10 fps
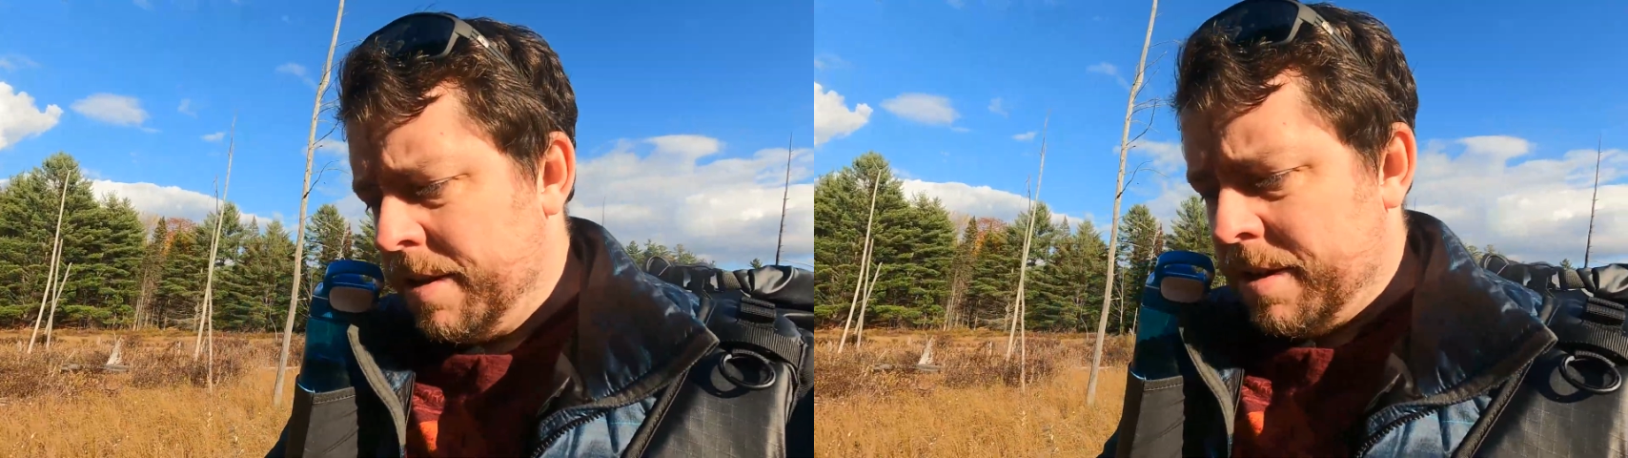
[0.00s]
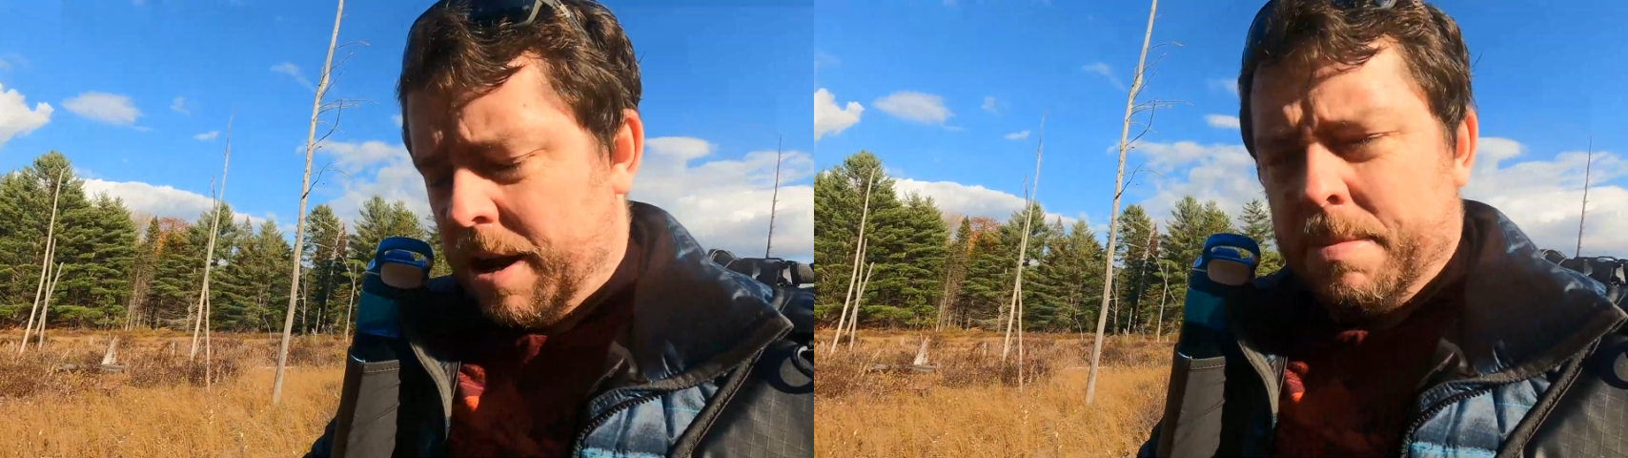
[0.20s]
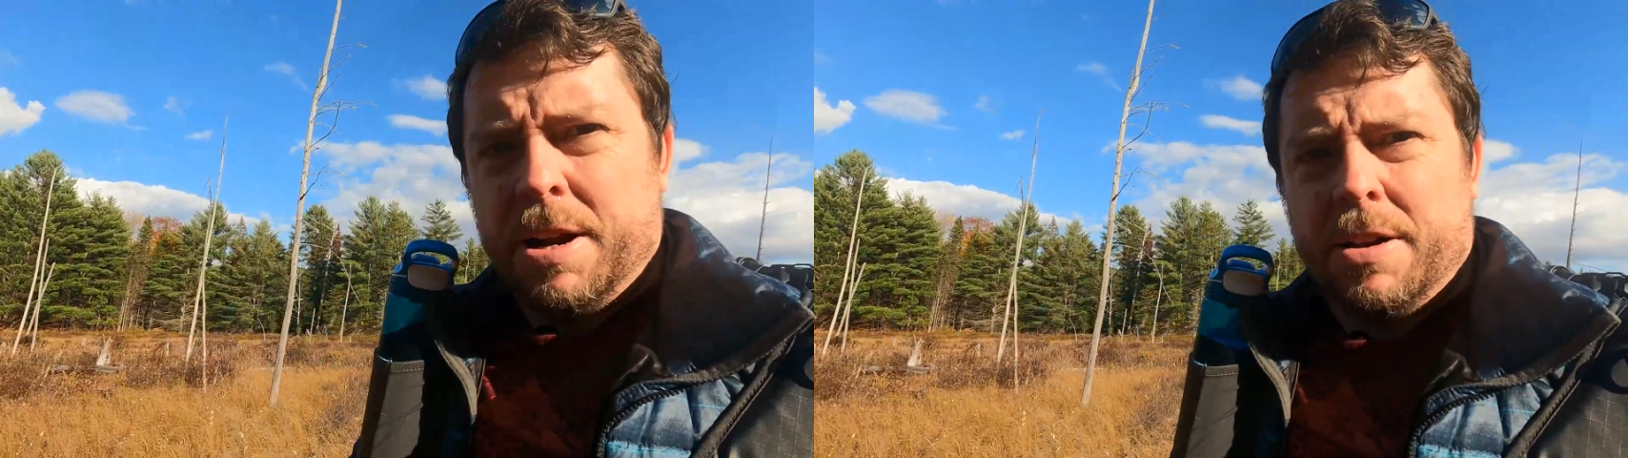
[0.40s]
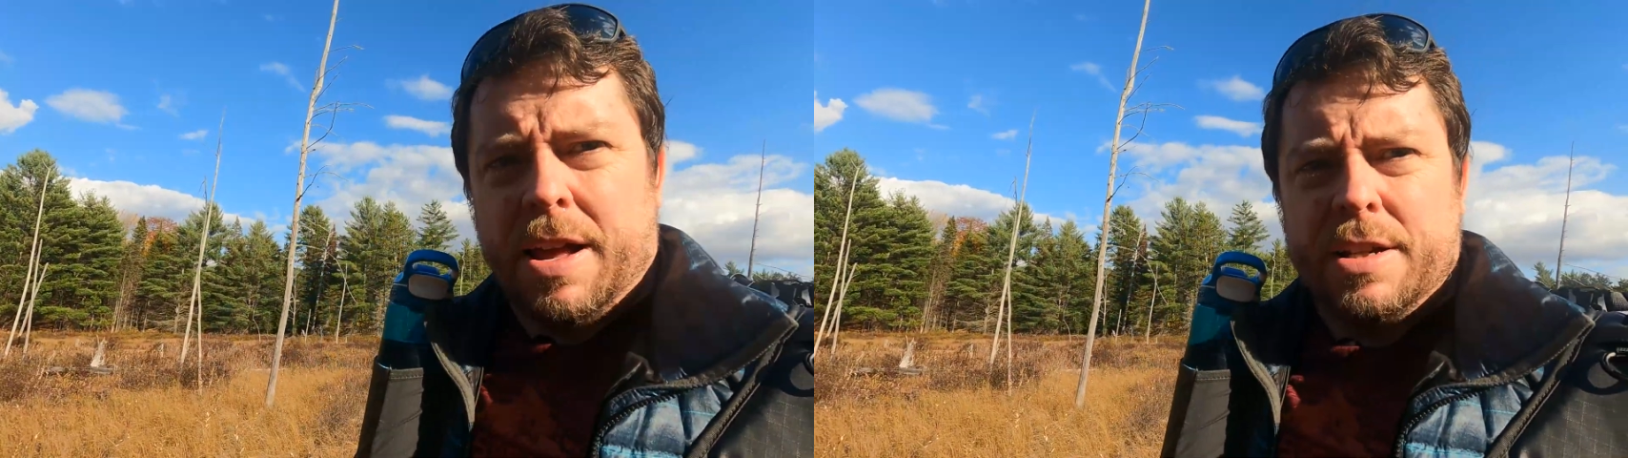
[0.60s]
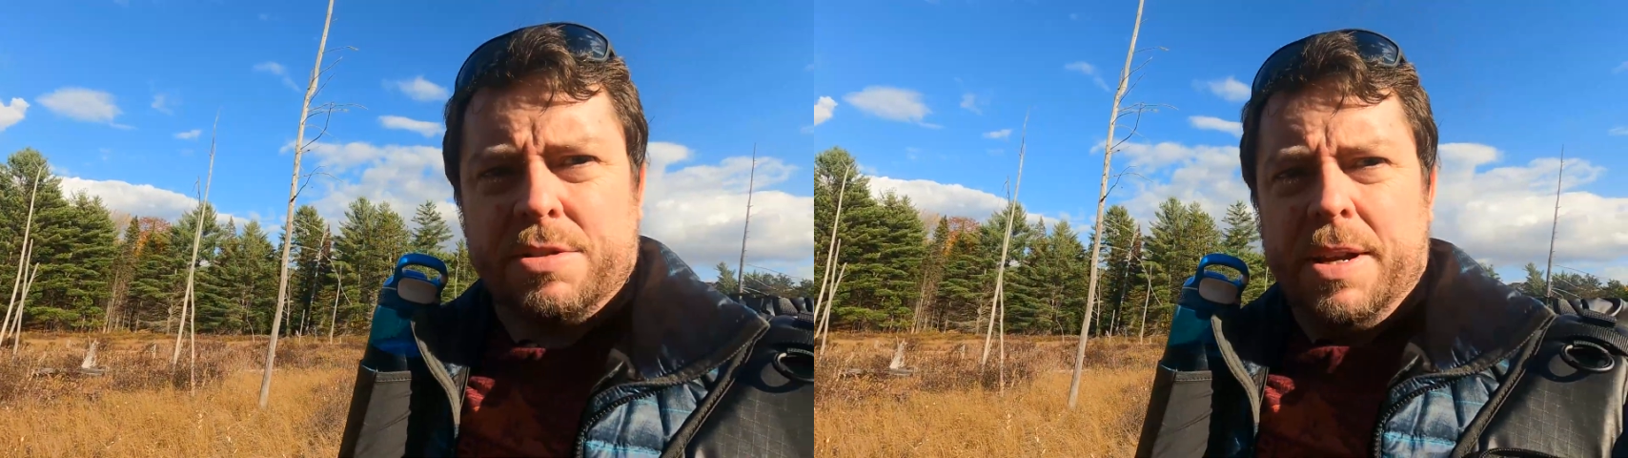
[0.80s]
time here
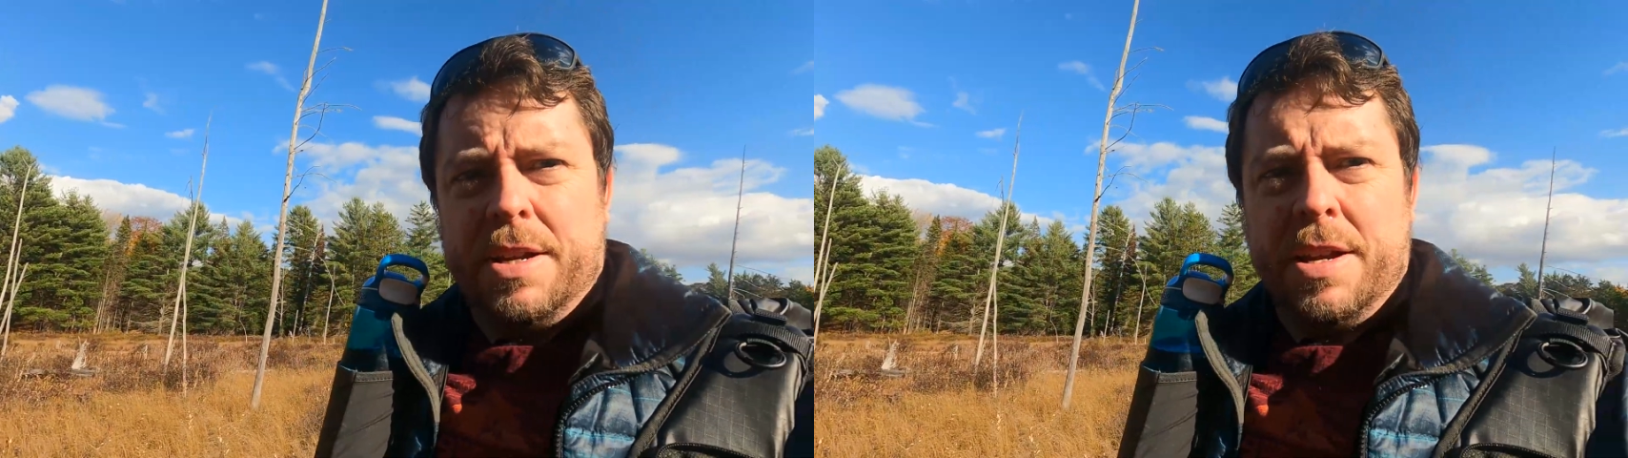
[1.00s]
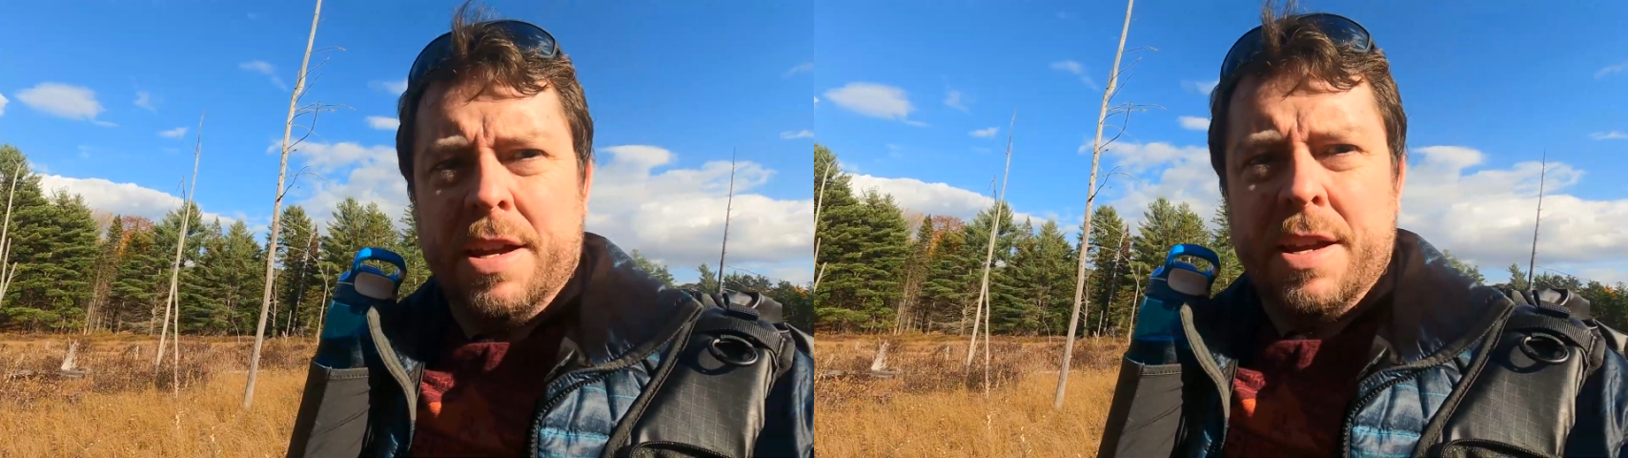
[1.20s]
last week